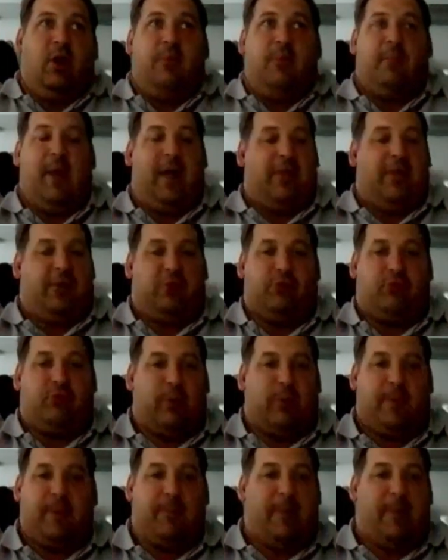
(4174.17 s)
marathon
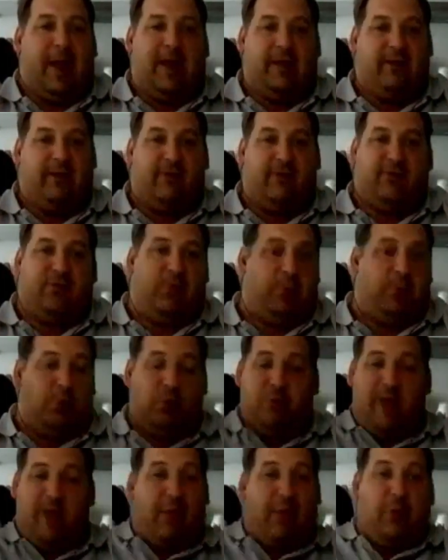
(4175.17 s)
swimming mates from
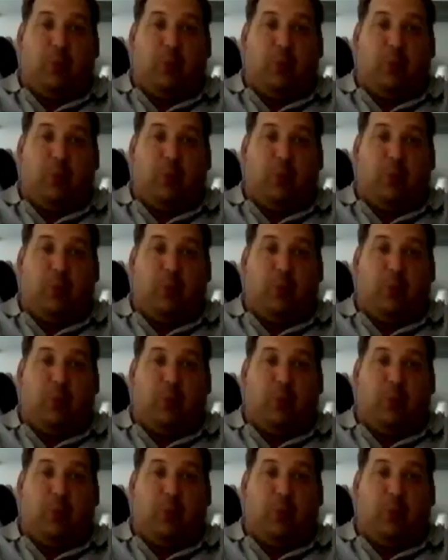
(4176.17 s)
all around